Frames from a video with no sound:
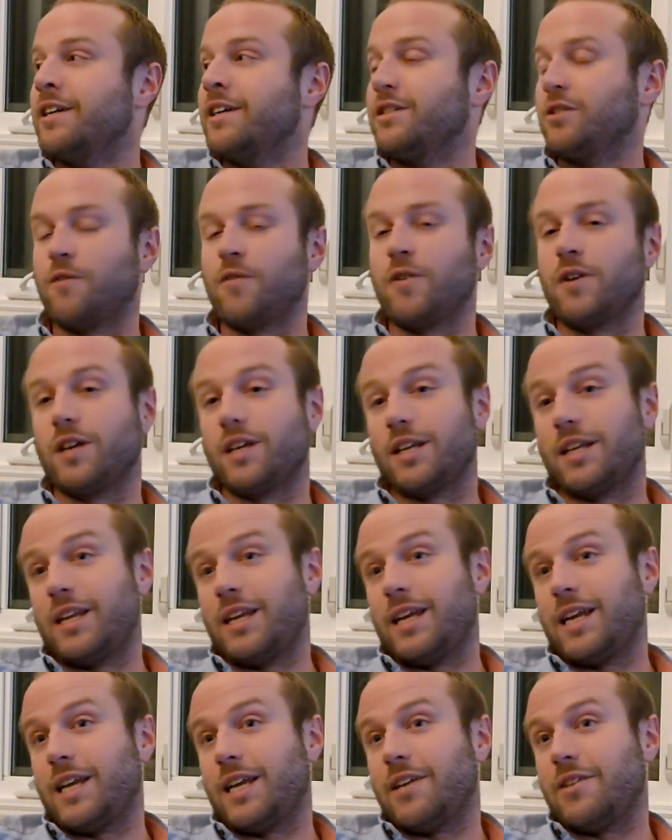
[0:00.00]
So if you
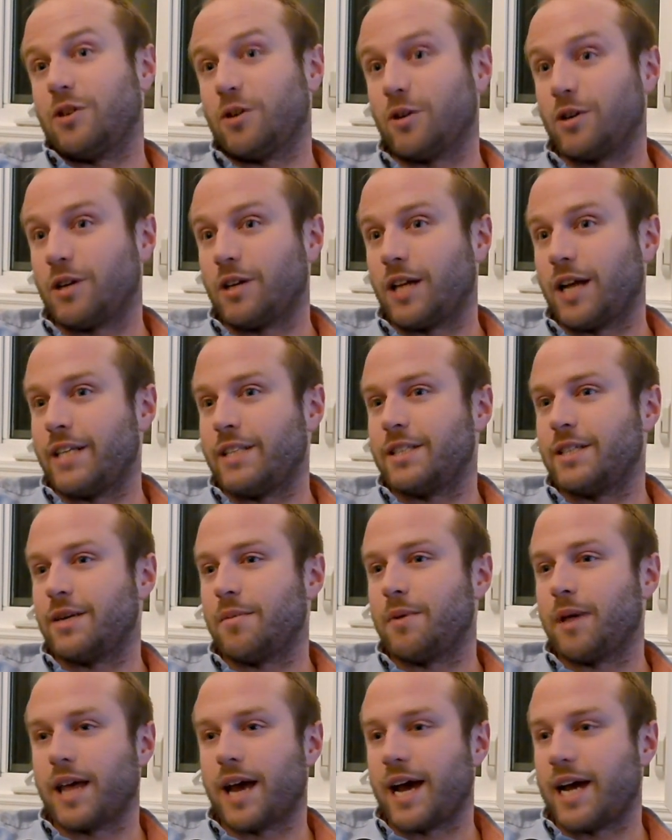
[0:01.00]
can internalize
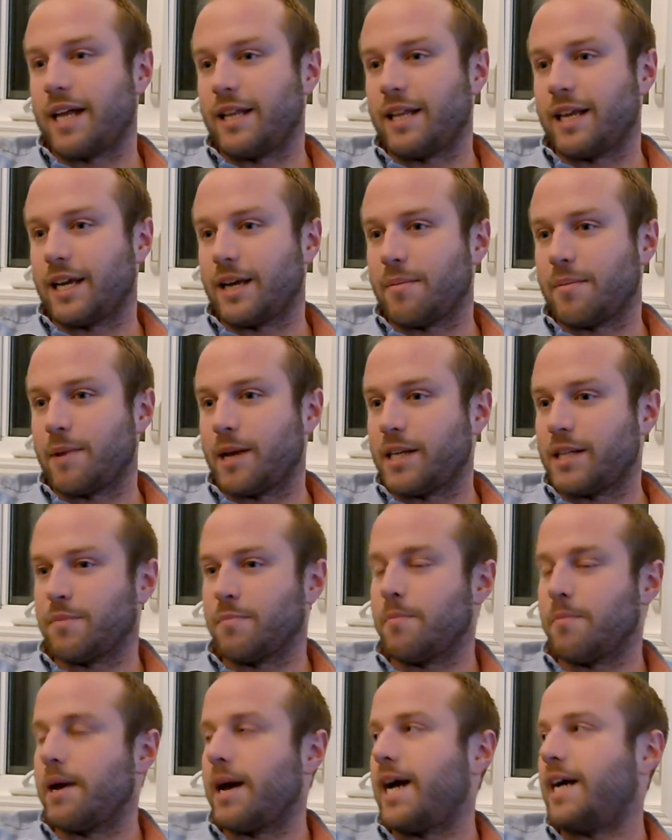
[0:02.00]
some of that, like, it makes a
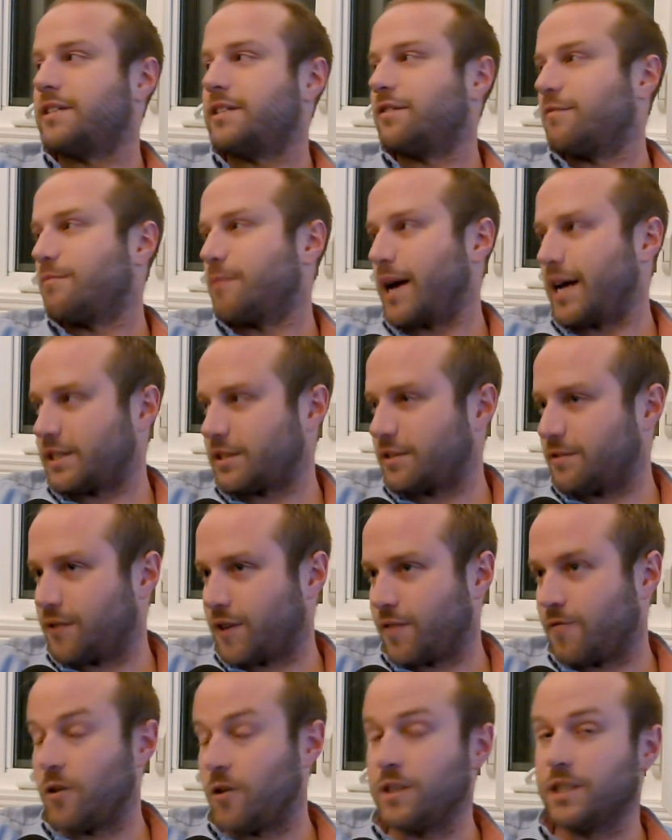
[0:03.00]
massive
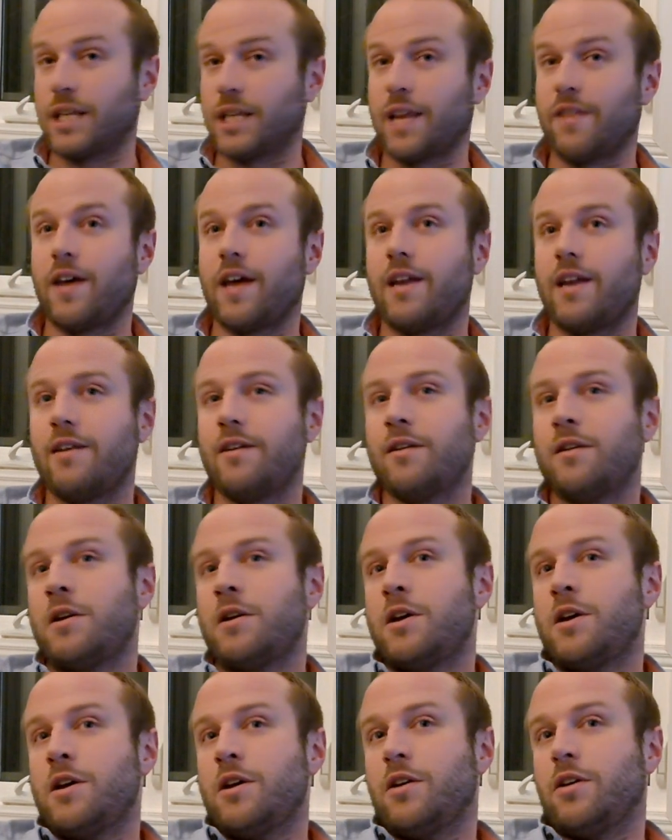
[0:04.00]
difference. And then
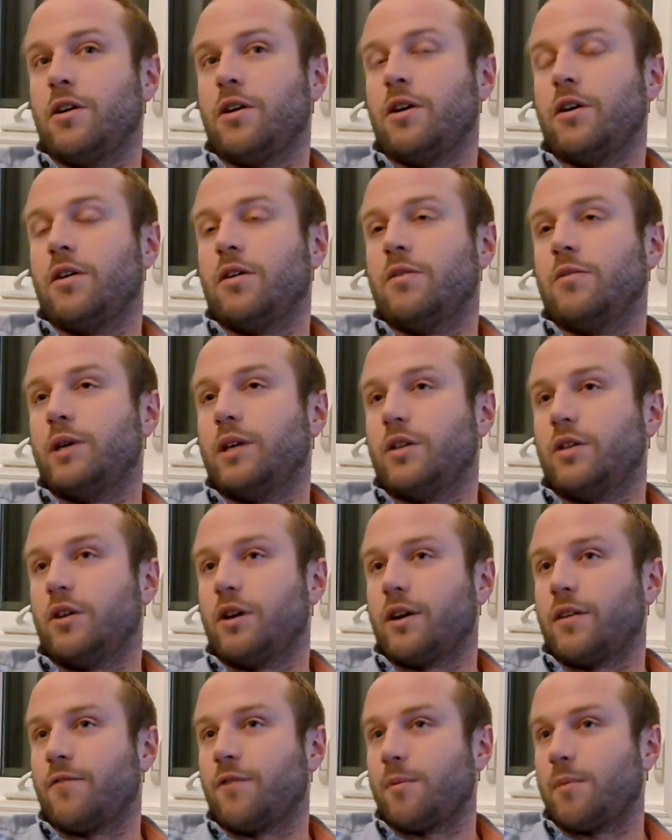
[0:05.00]
when you
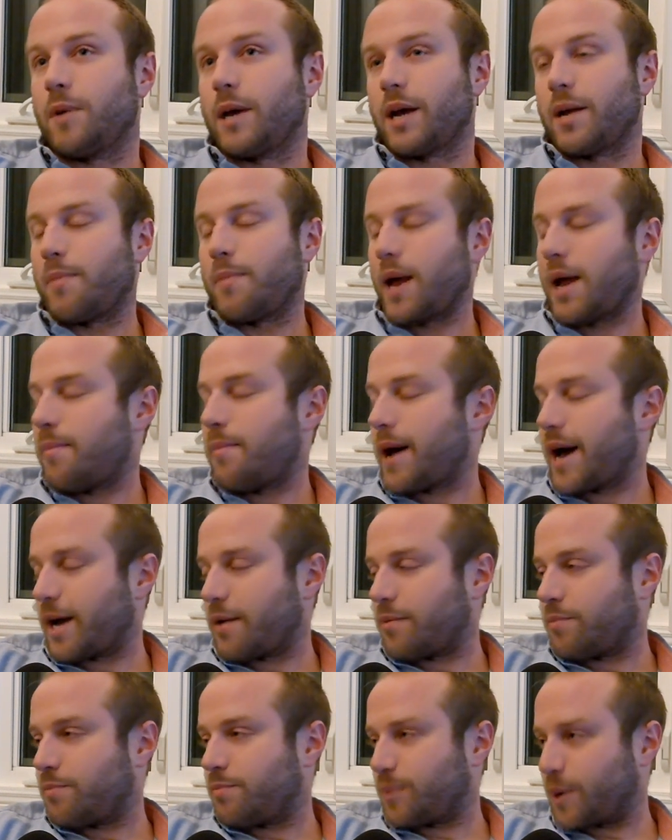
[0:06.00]
look at from like a
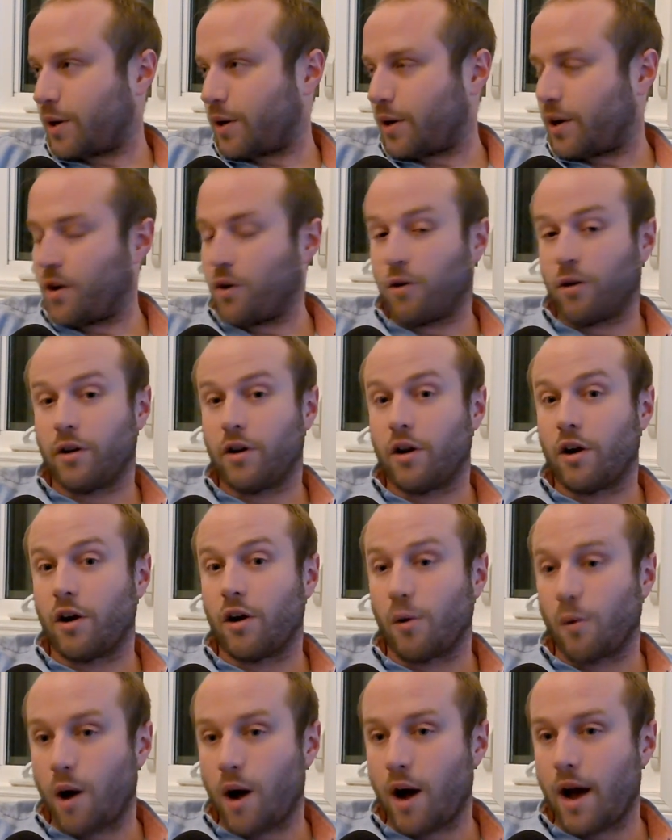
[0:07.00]
payback period or an
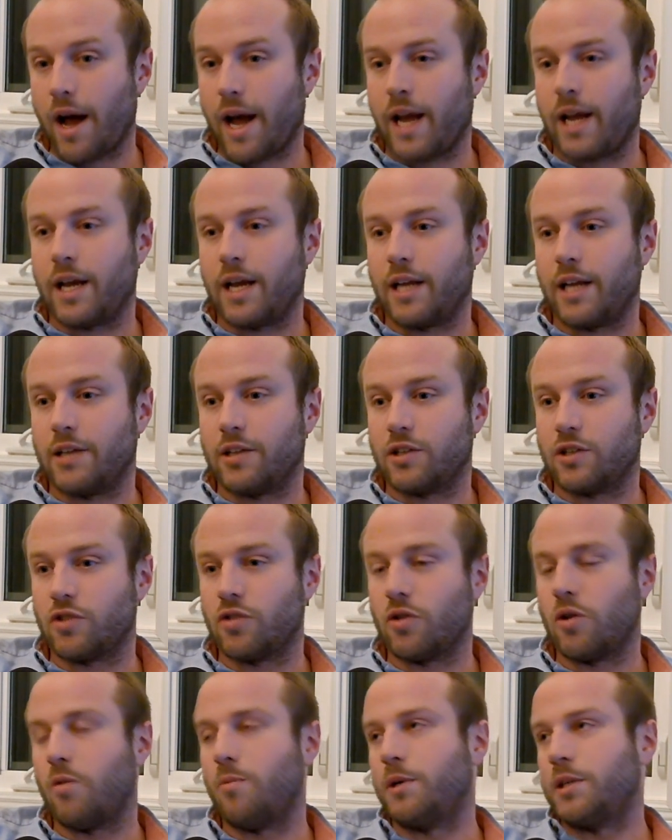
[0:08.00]
ROI, it's
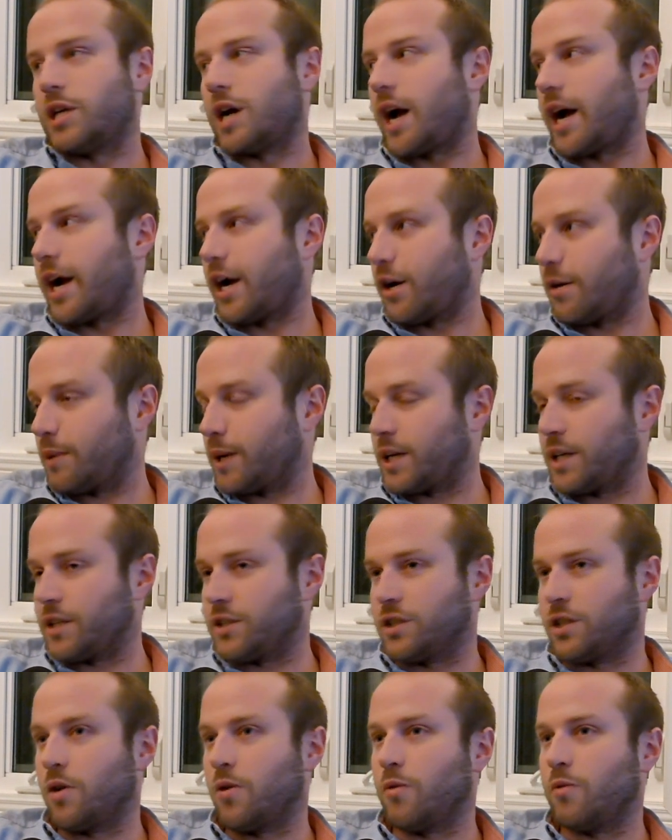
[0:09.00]
so much higher,
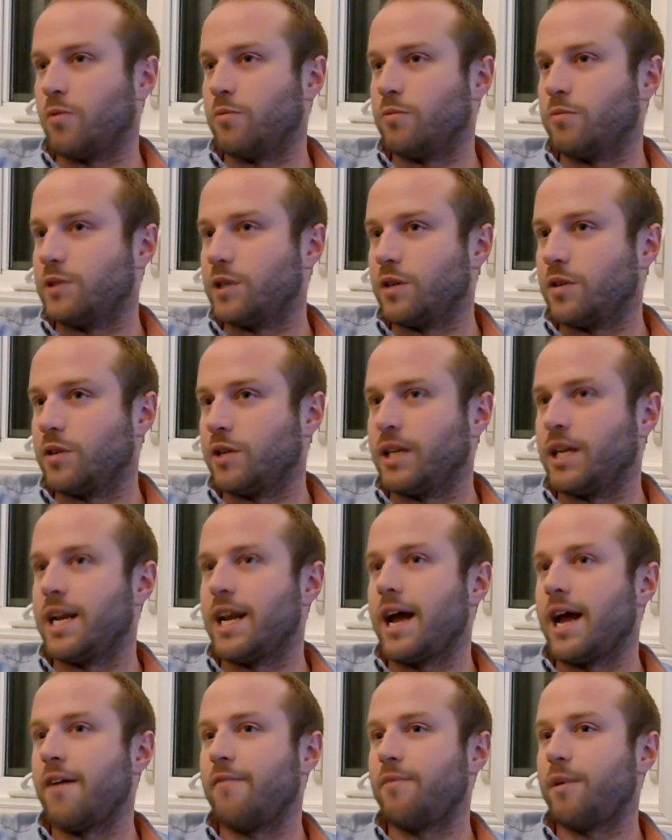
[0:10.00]
because you
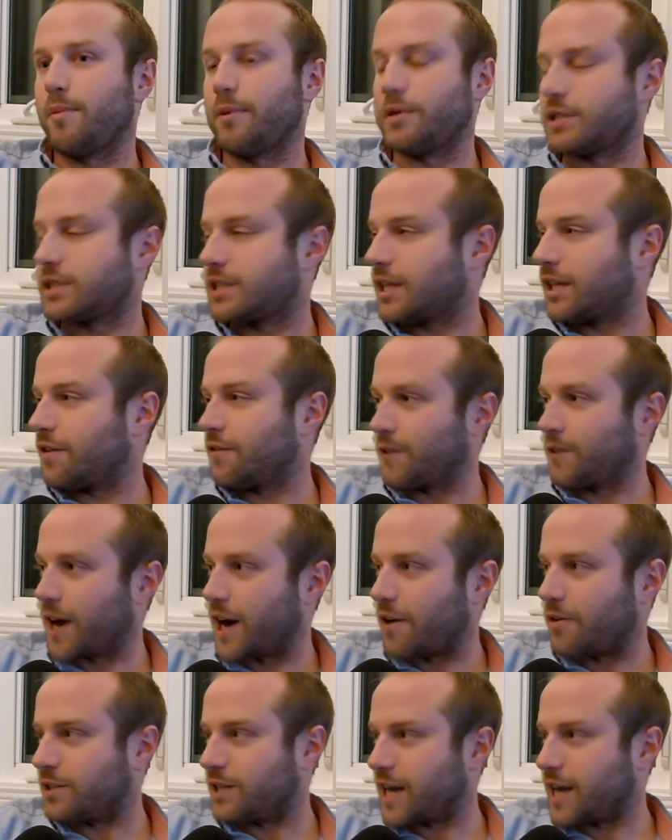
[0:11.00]
didn't have people sitting there for
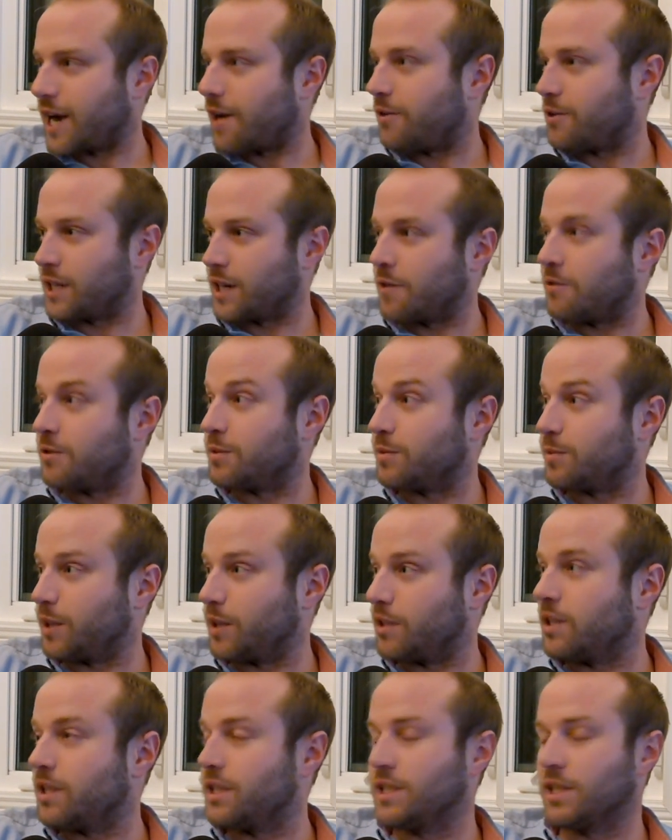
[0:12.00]
hours and hours and hours
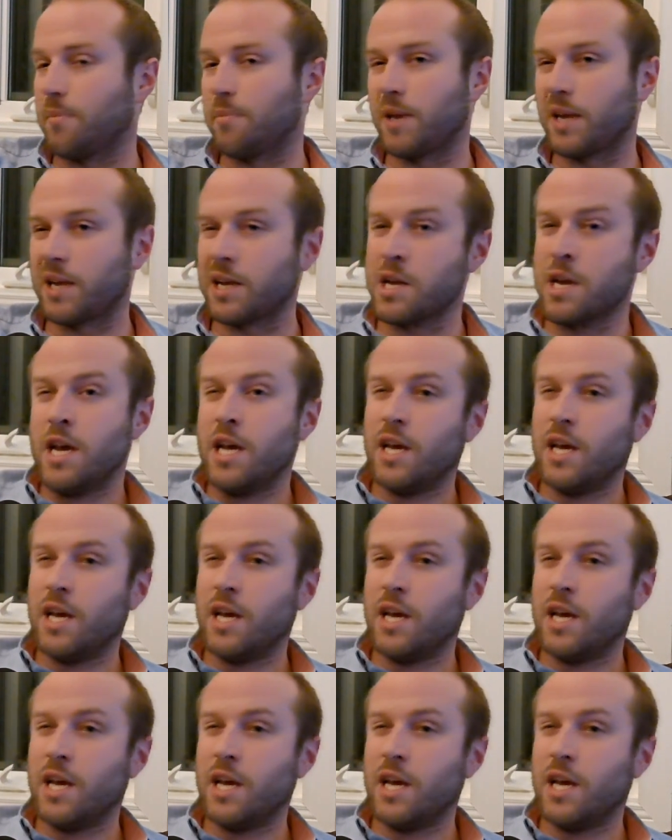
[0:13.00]
building something.